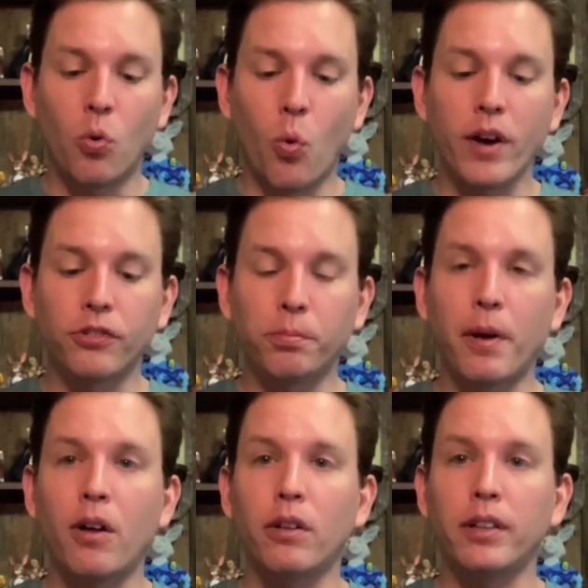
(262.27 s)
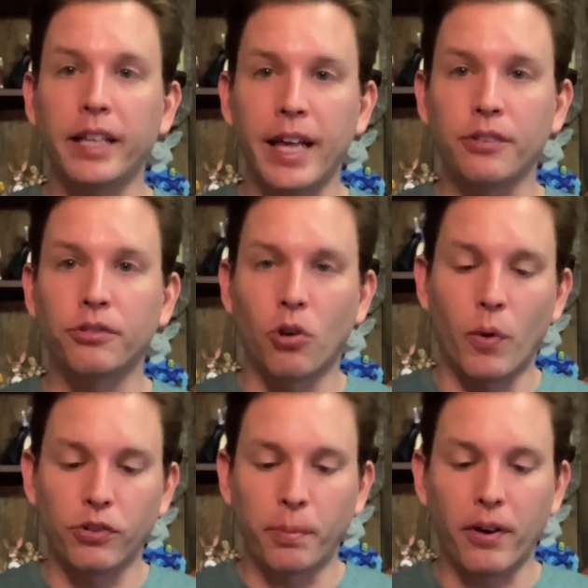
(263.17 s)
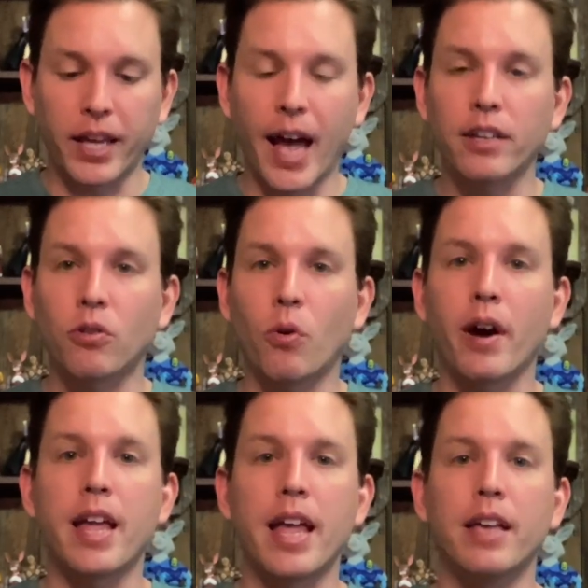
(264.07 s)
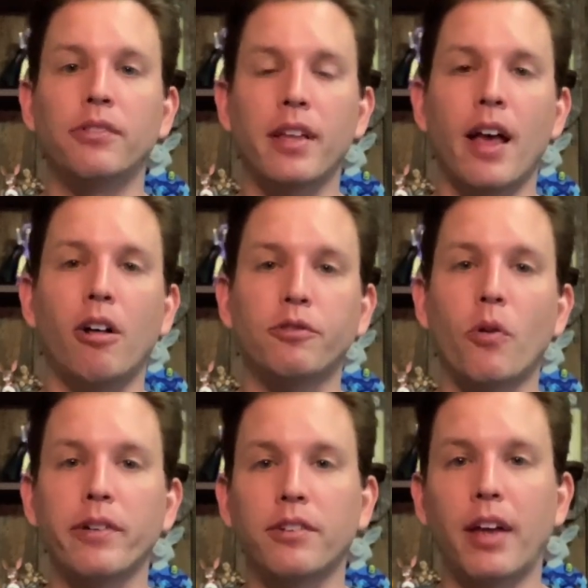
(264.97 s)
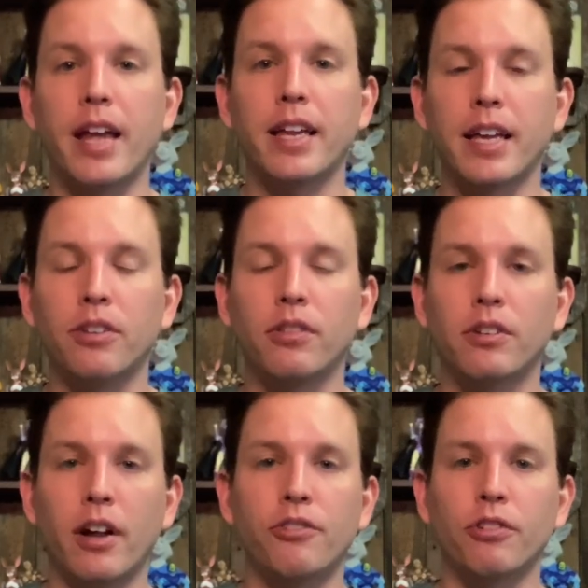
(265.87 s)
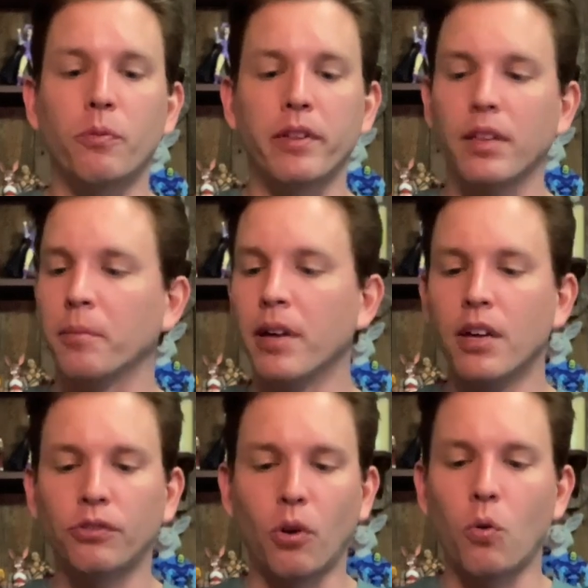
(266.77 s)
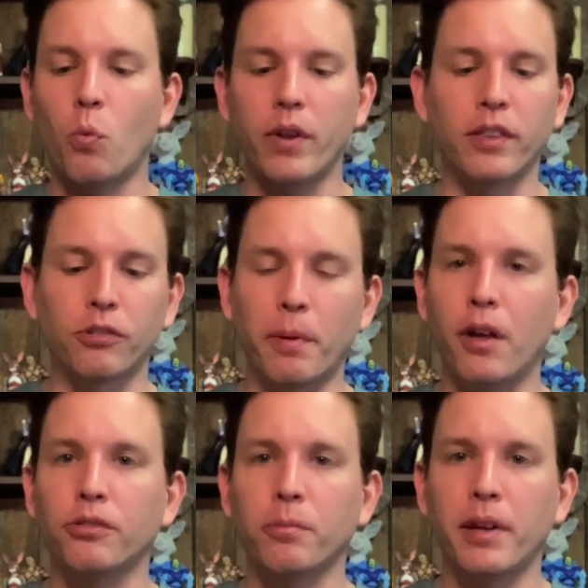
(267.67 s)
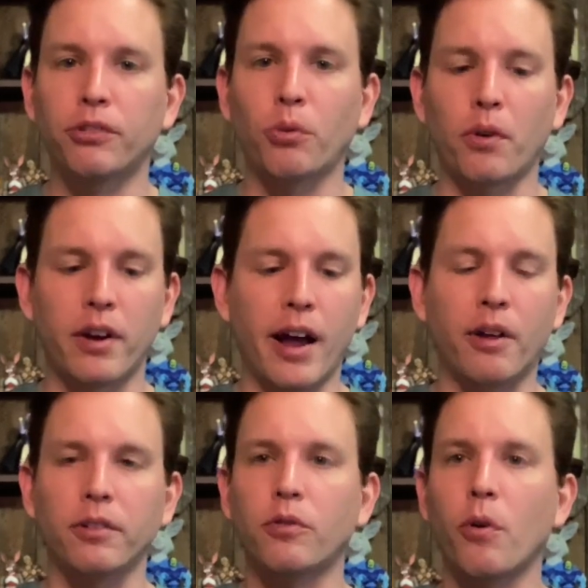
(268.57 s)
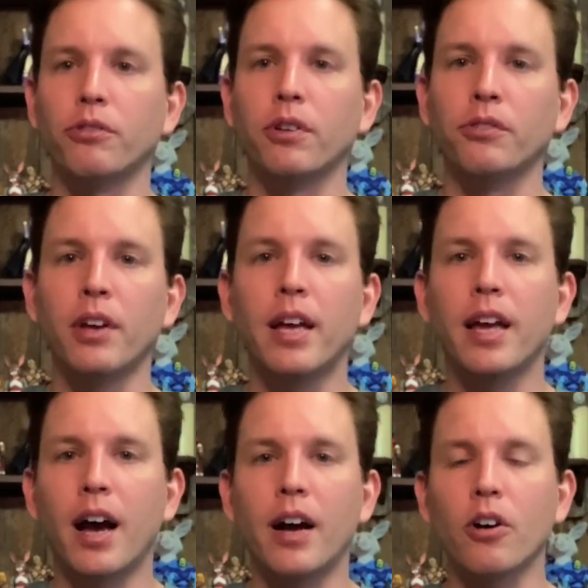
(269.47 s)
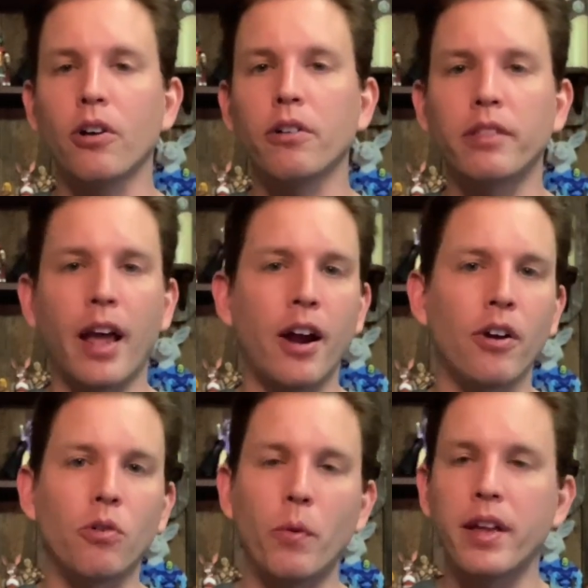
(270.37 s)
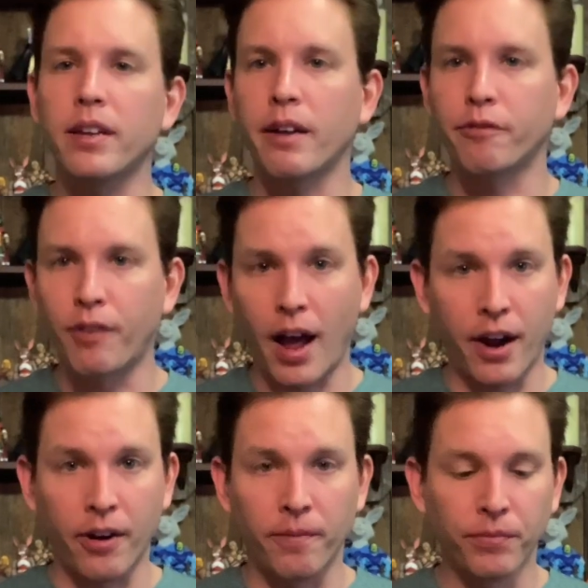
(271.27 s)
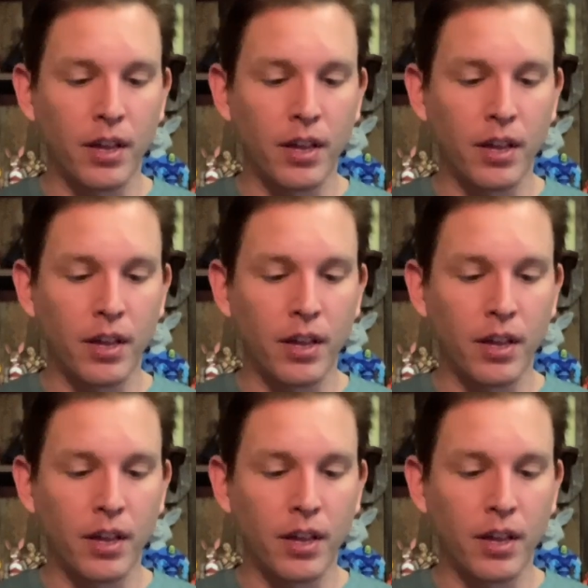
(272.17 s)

what spell list or what spell category is the Elf going to take into the dungeon with them. So when the spells are being sorted out, of course there's earth, air, wind, and fire.